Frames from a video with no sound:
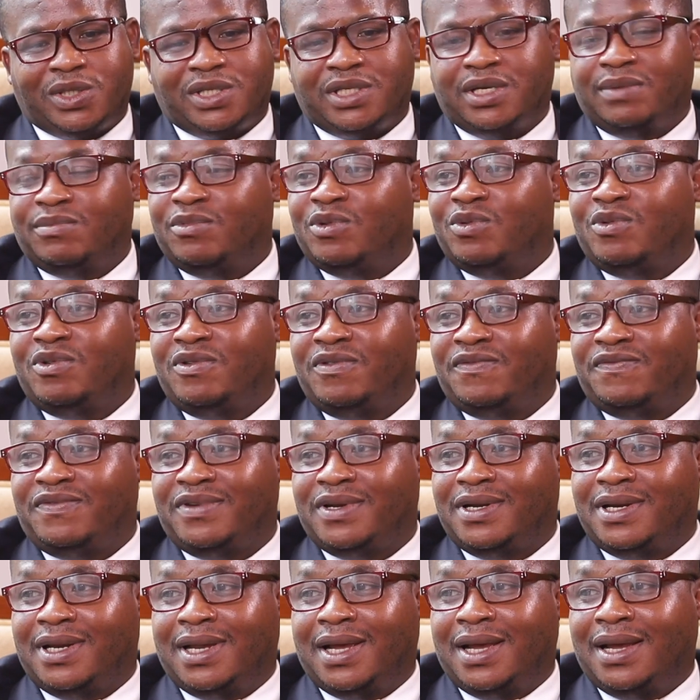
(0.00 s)
Say, me drew
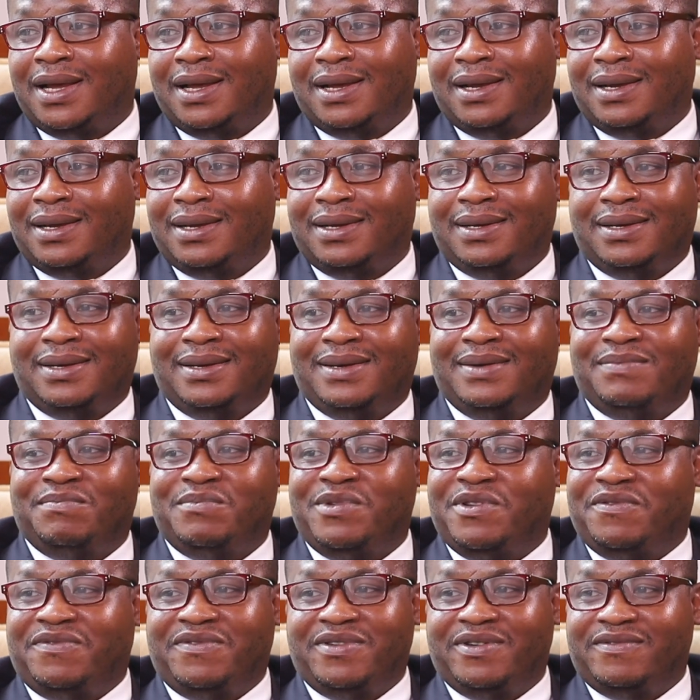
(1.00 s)
if you're not
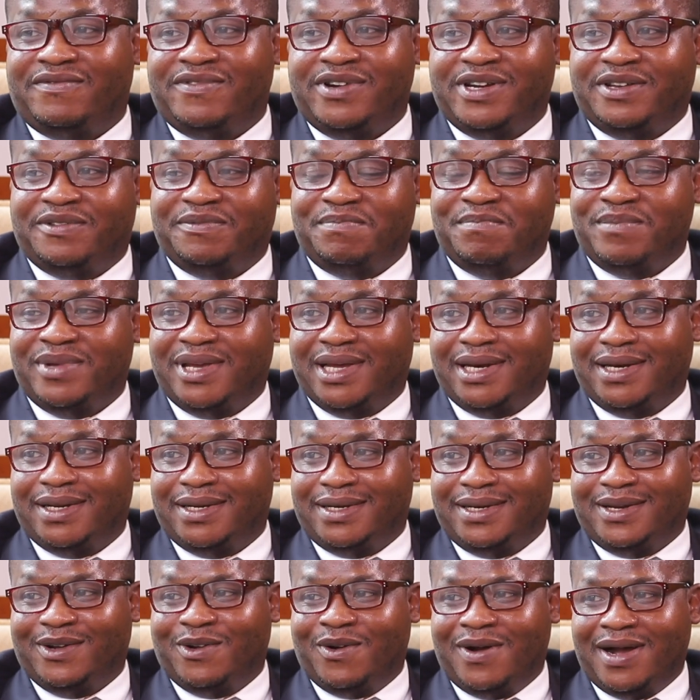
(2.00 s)
my favorite male
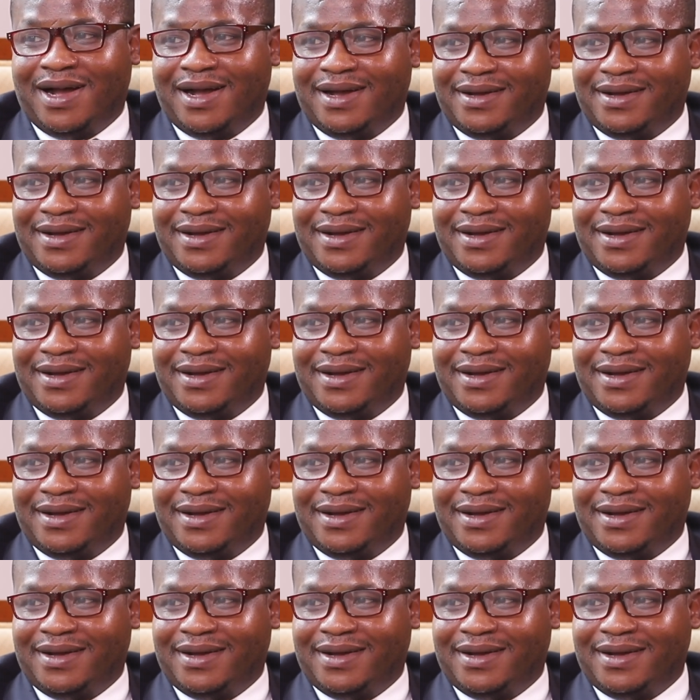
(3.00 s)
in your